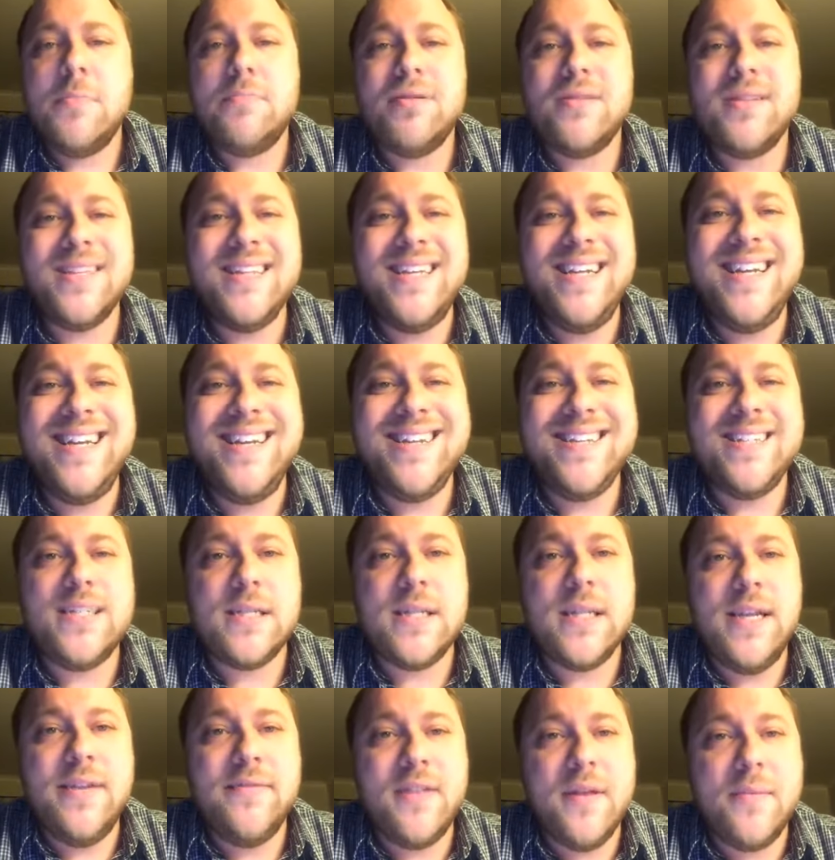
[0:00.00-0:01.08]
please
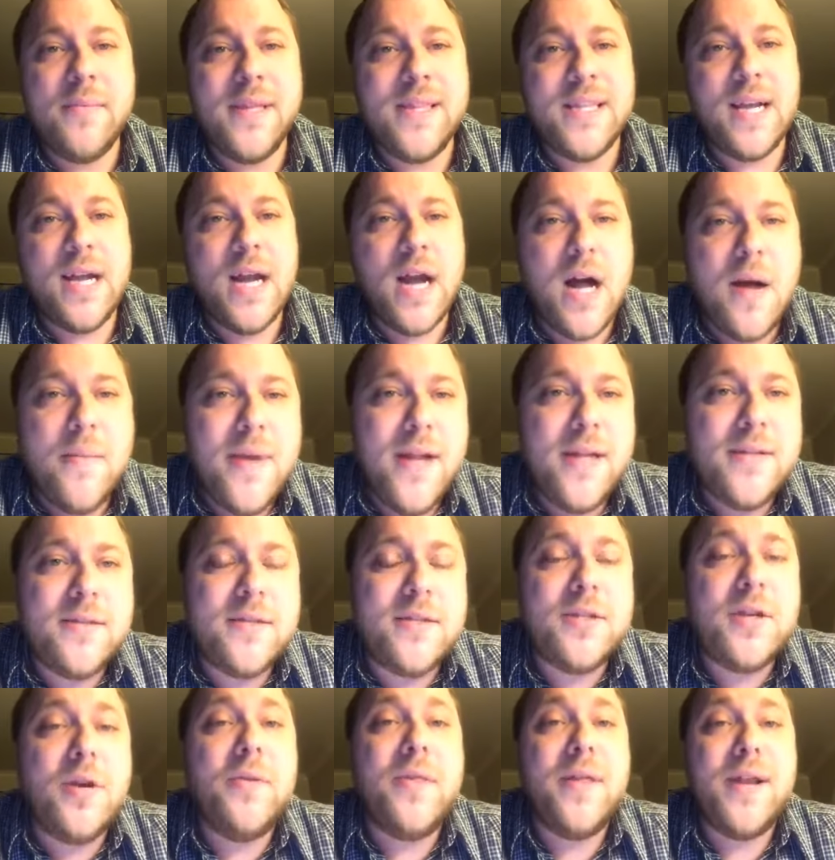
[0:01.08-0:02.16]
leave them in the comments
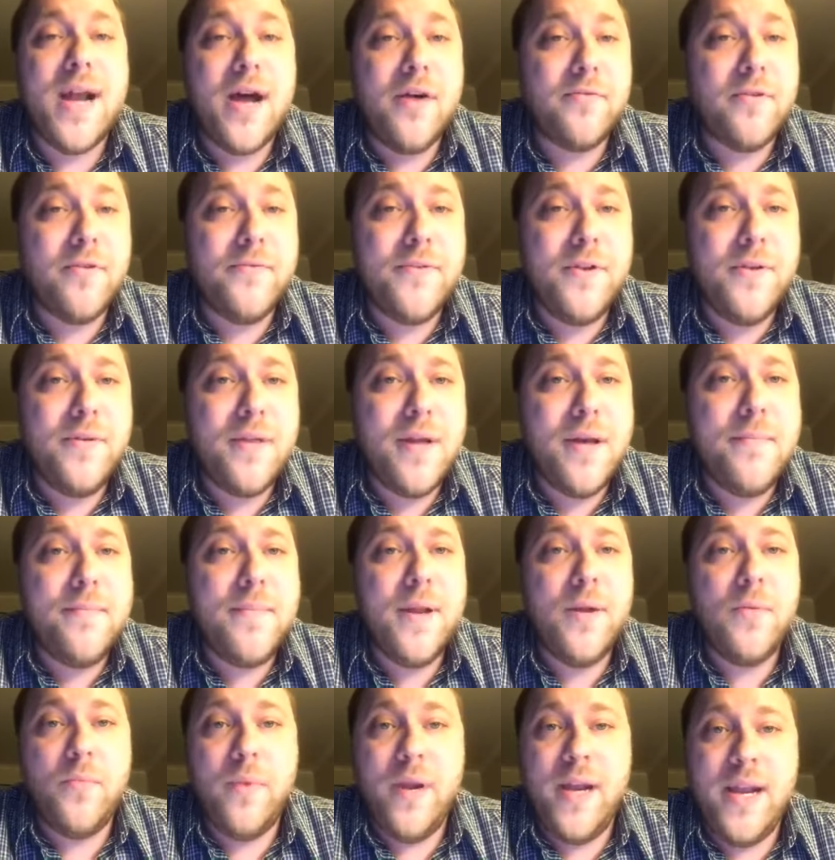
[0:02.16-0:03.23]
so then I'll review them
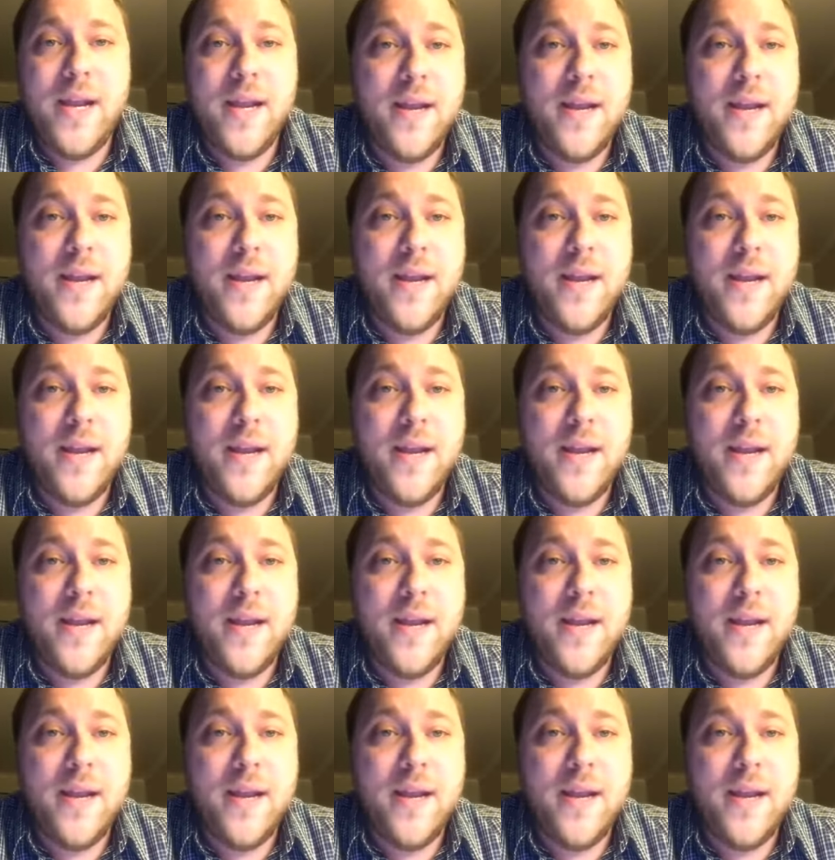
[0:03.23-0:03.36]
and we